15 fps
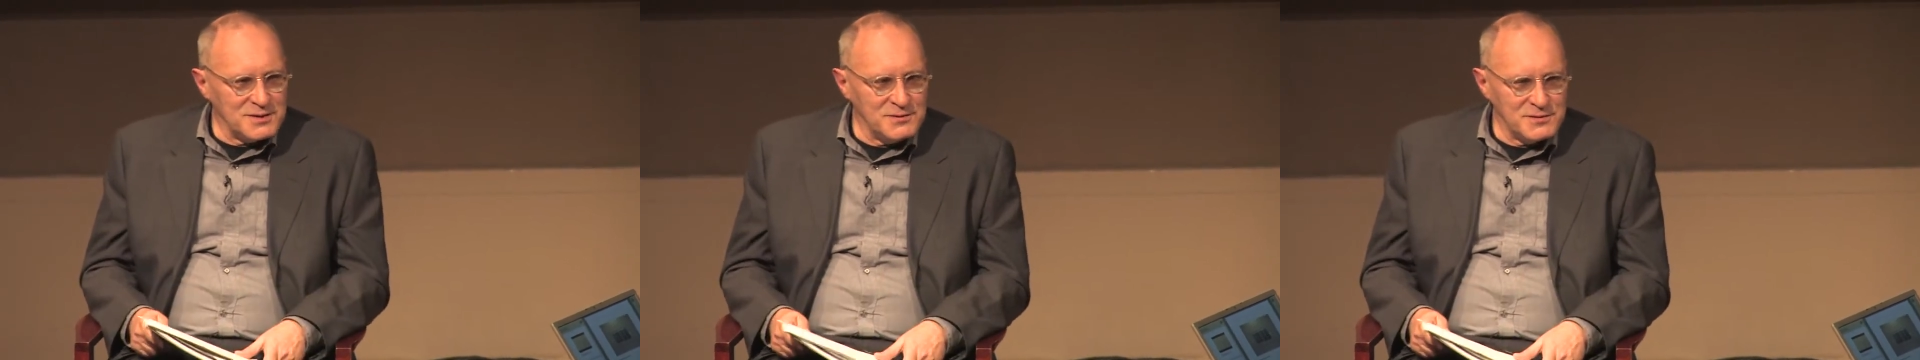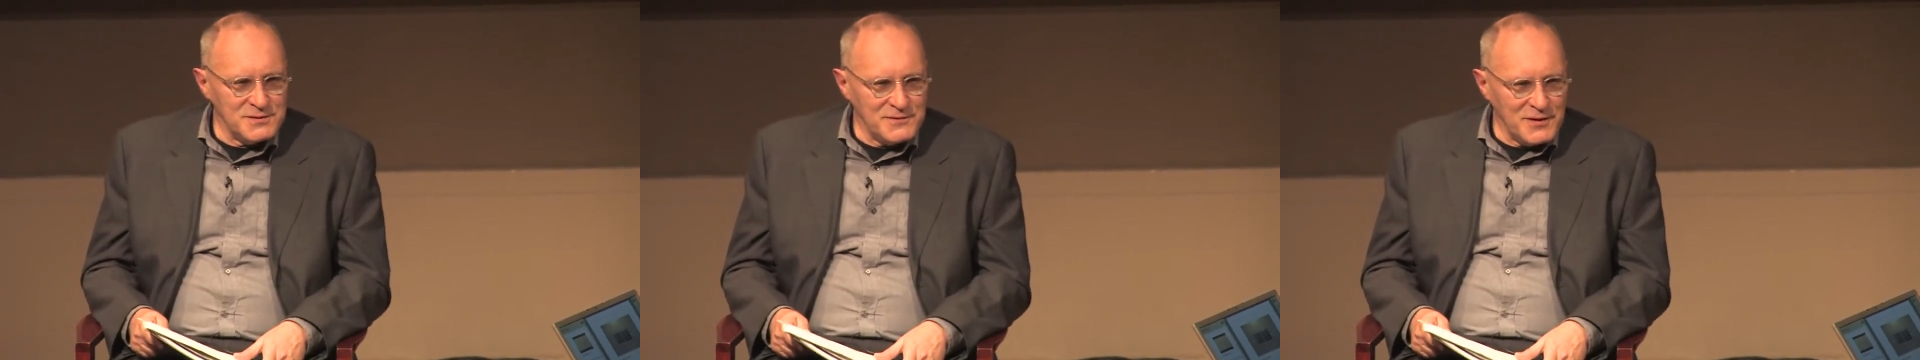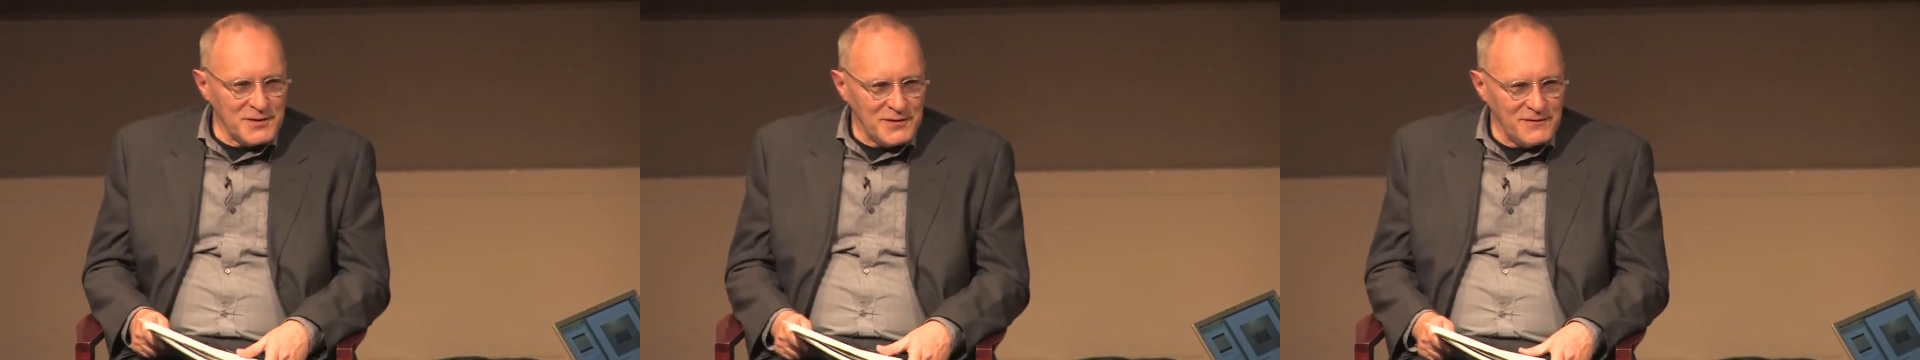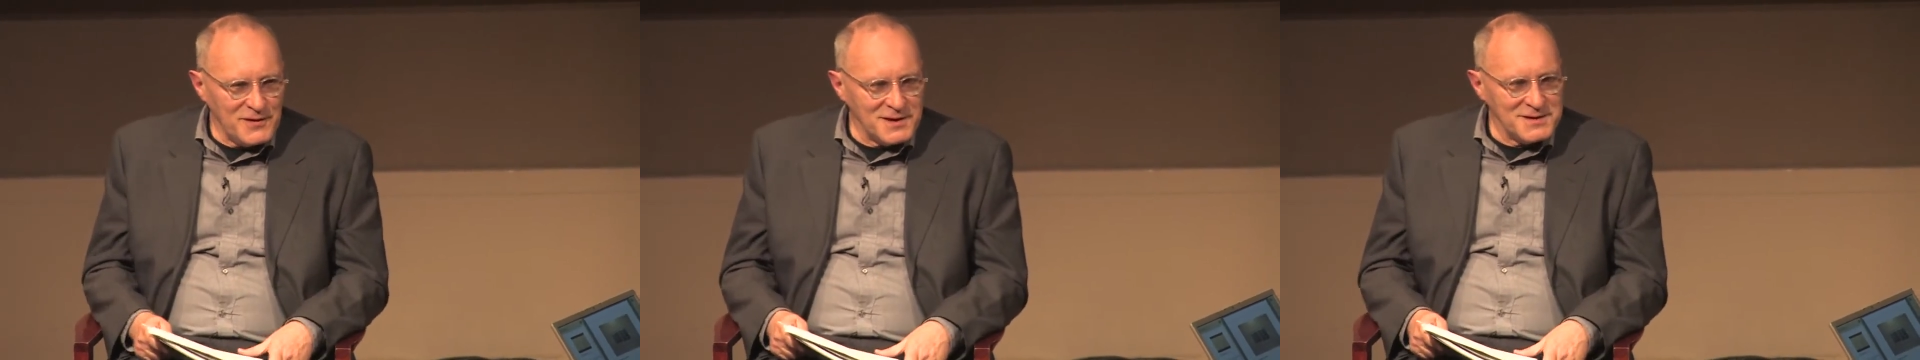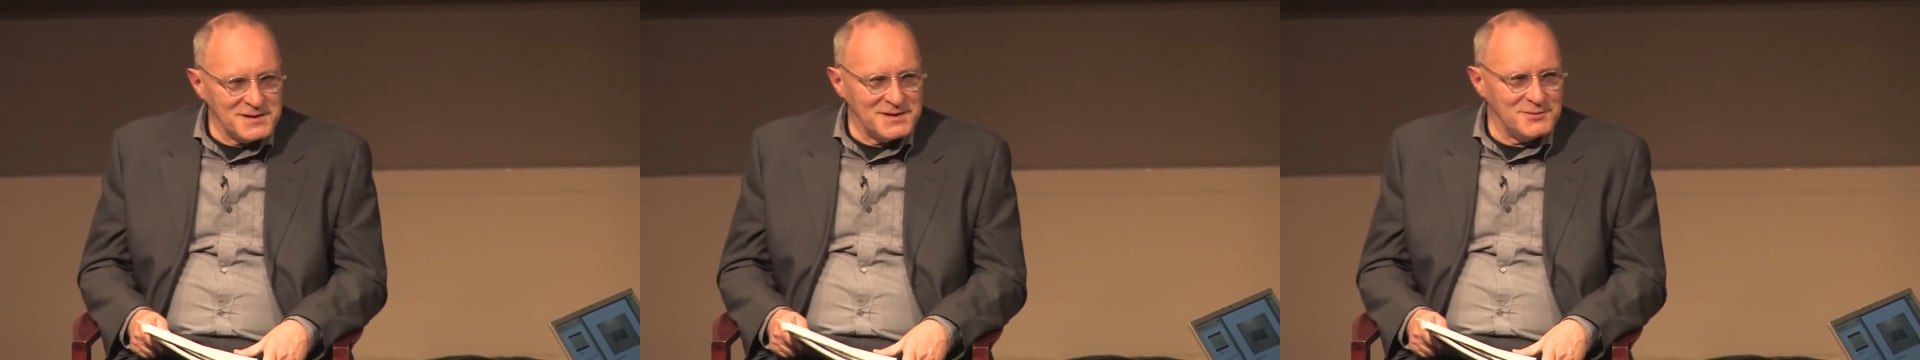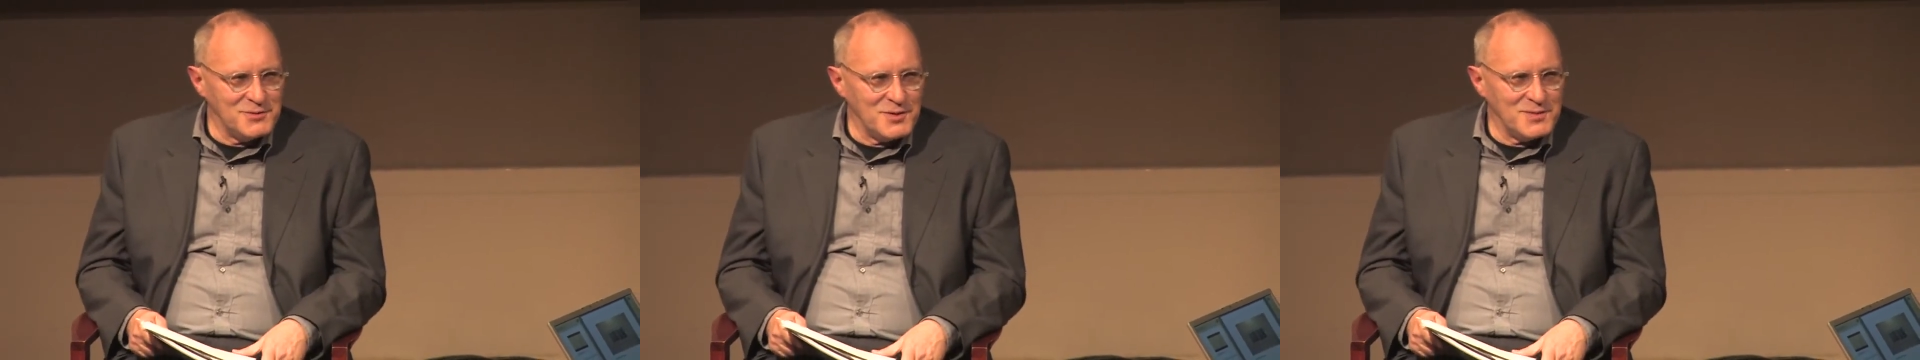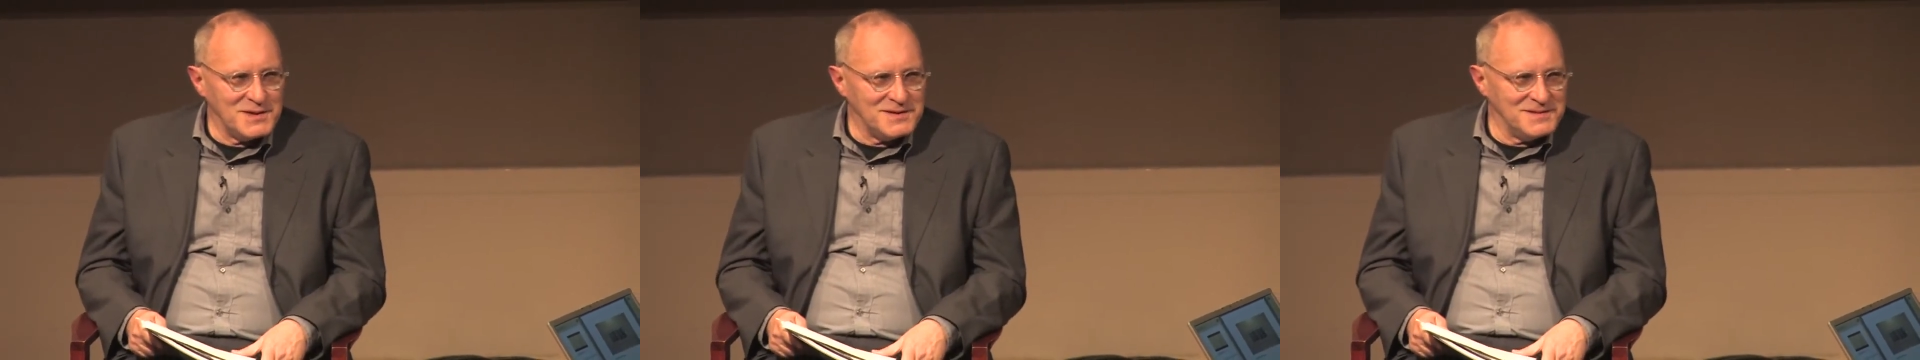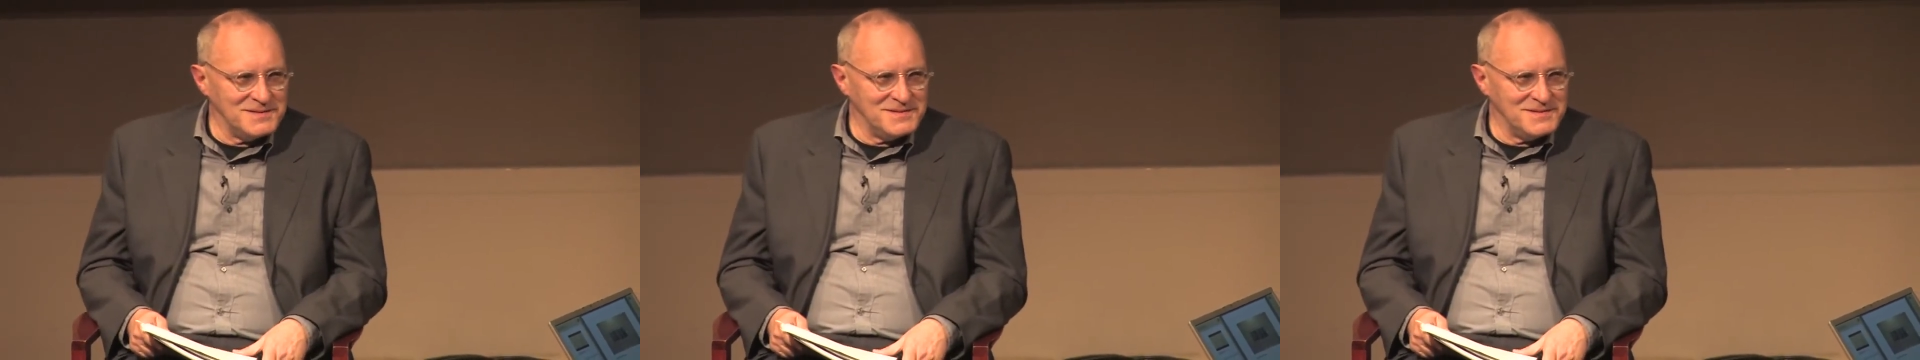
She was a very feisty woman.